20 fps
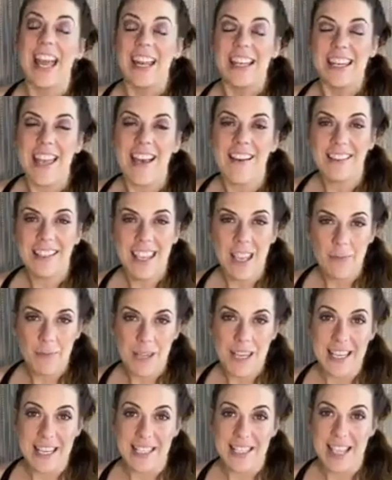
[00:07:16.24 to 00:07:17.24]
Nail Camp
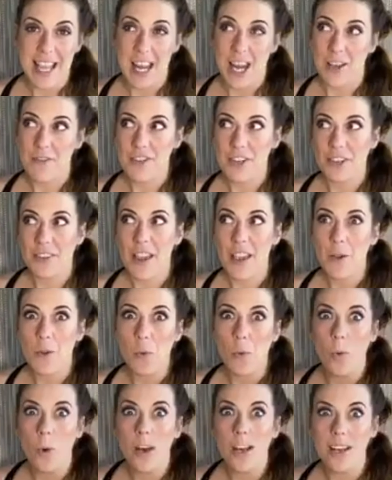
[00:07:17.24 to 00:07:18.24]
East. And if you're like,
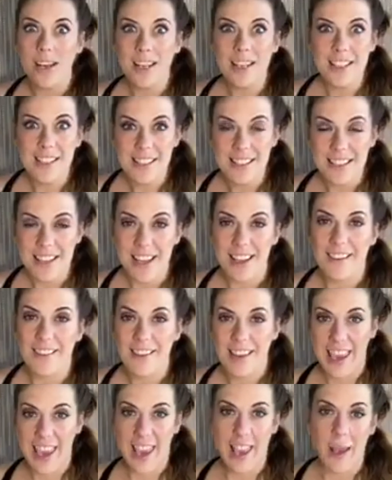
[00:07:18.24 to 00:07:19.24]
what is Nail
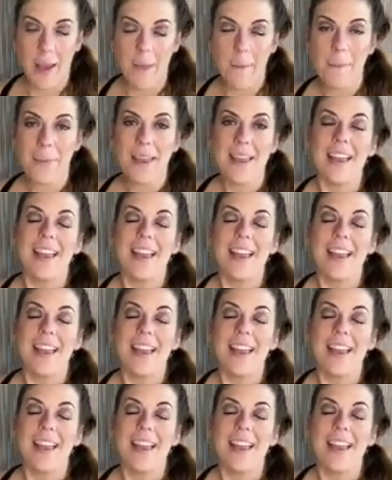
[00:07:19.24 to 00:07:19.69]
Camp?